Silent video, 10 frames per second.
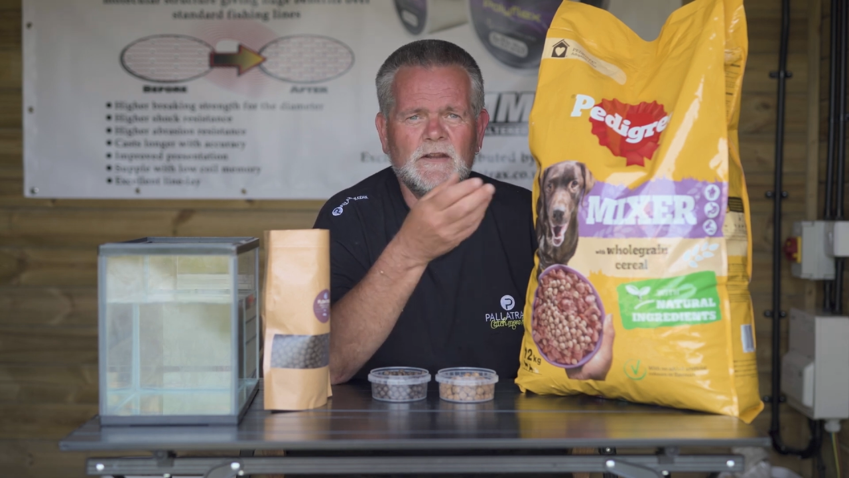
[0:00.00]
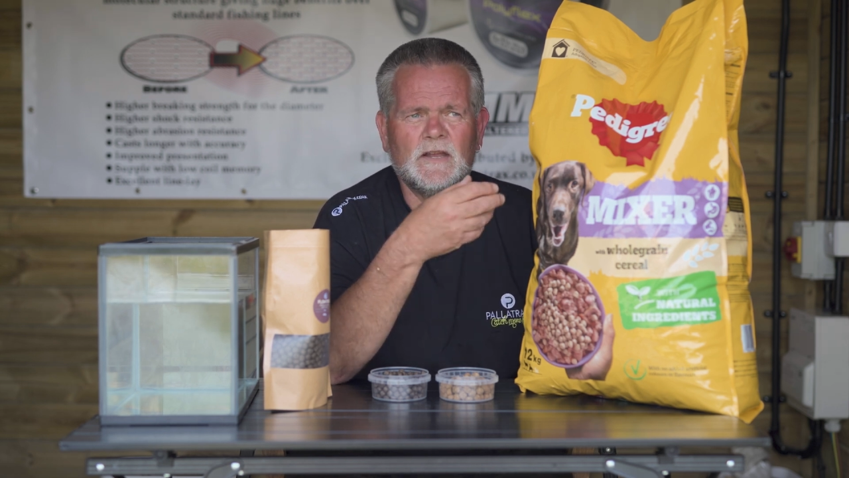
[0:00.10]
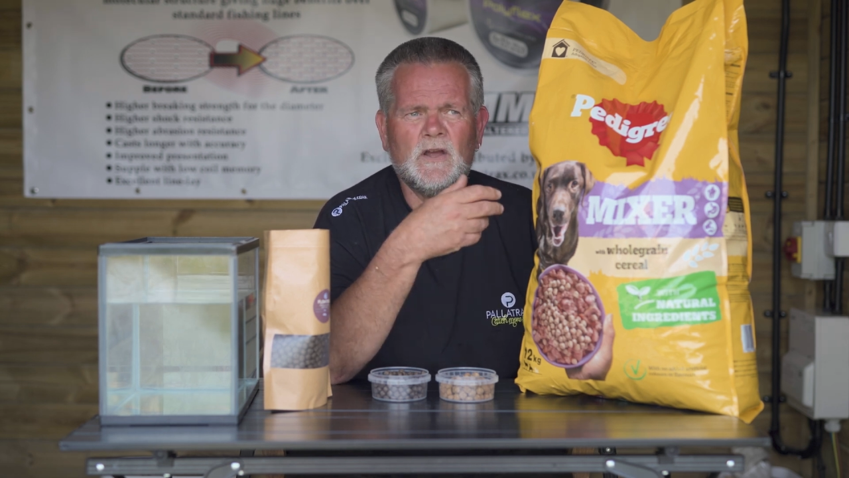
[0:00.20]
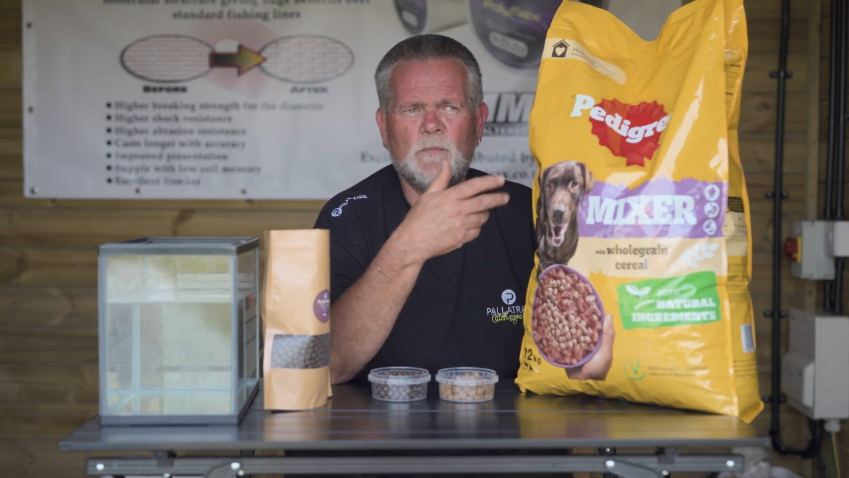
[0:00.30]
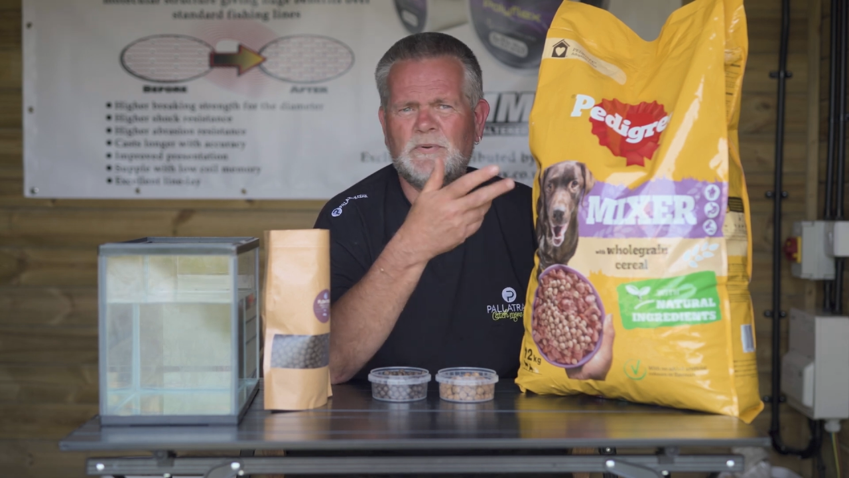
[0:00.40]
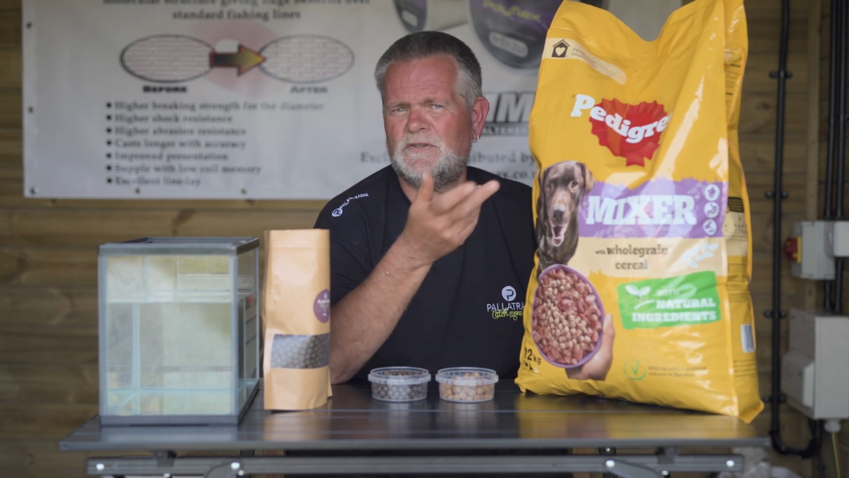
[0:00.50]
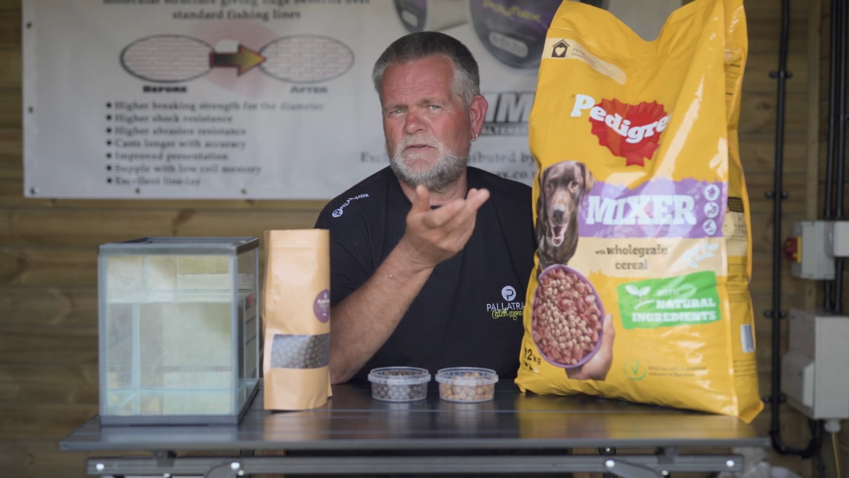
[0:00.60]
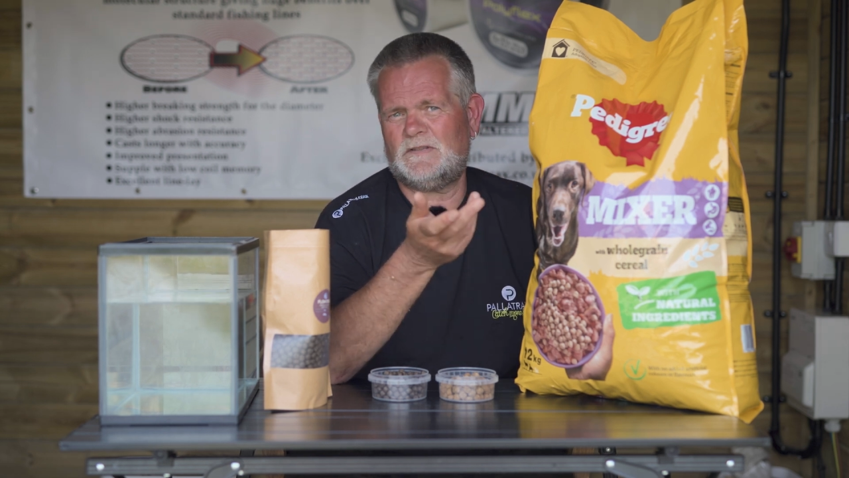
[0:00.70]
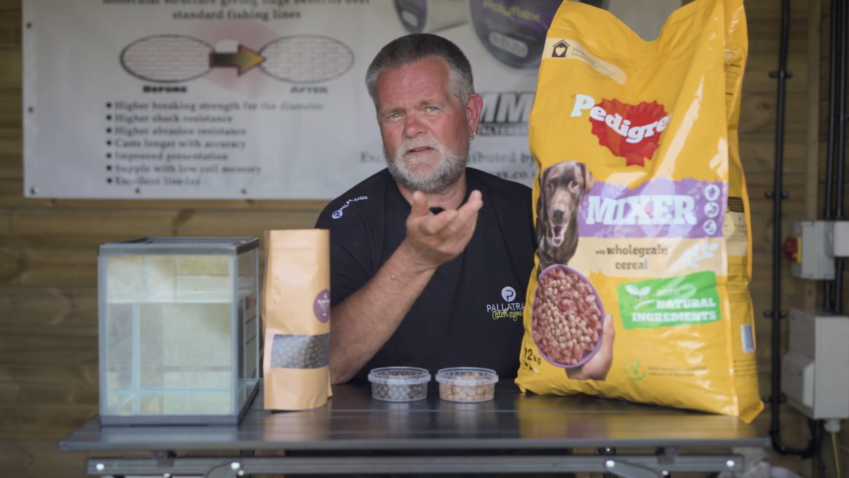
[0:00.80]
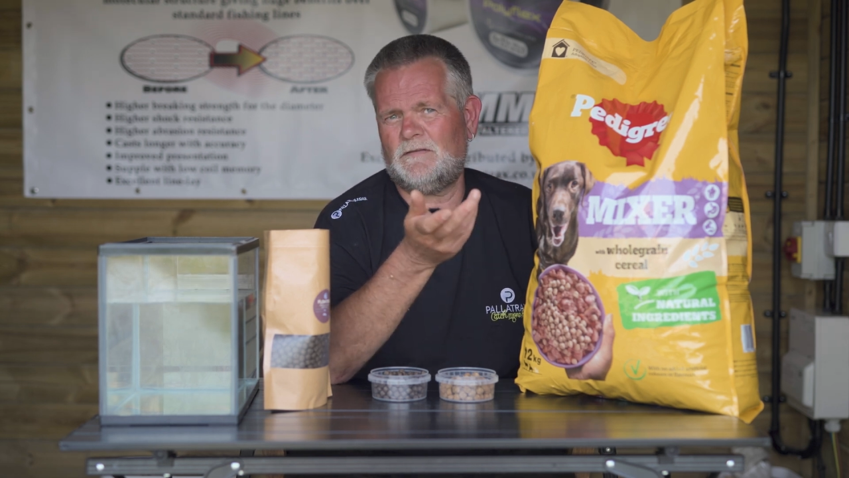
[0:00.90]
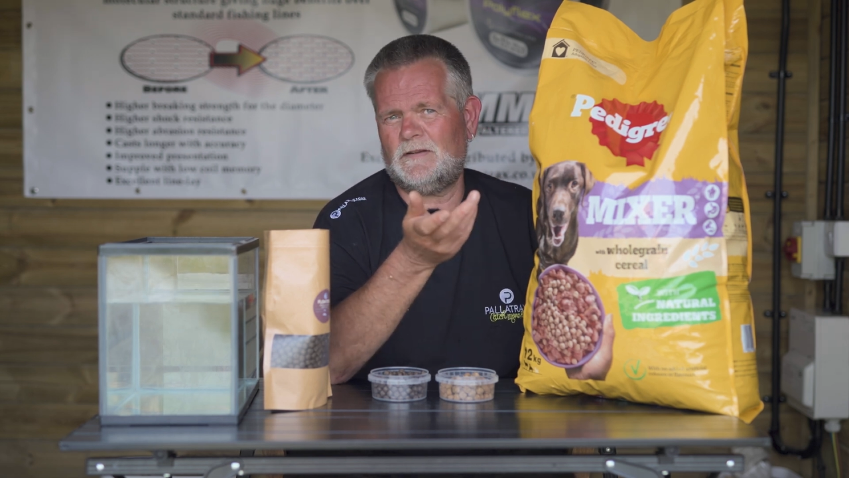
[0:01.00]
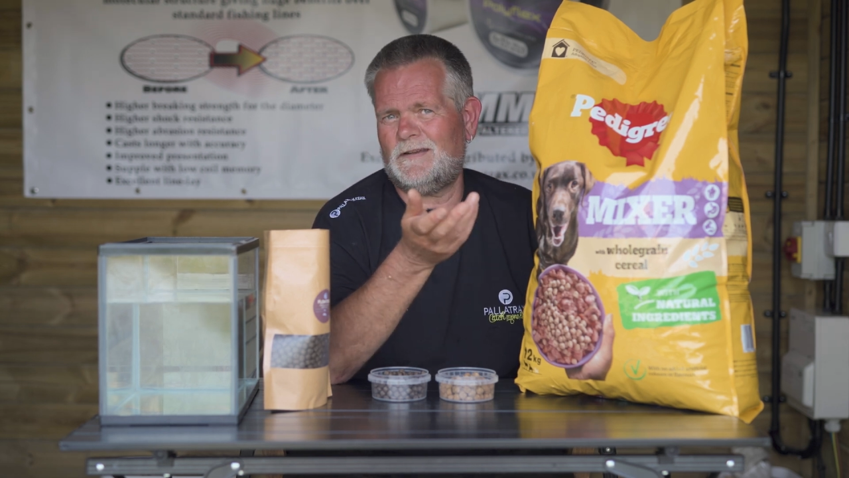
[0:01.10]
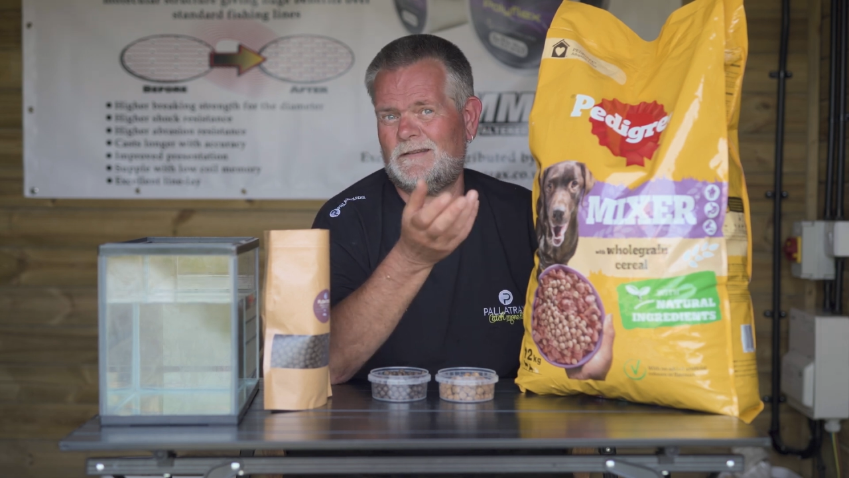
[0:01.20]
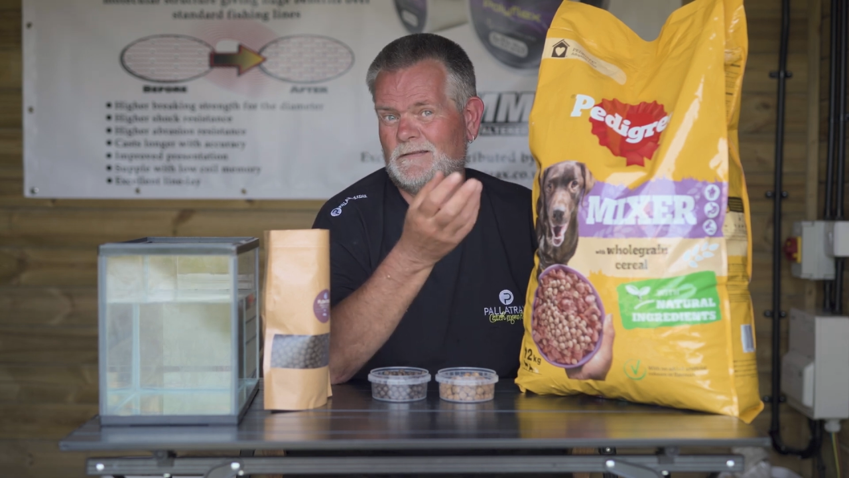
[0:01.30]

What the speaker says: they can't produce something that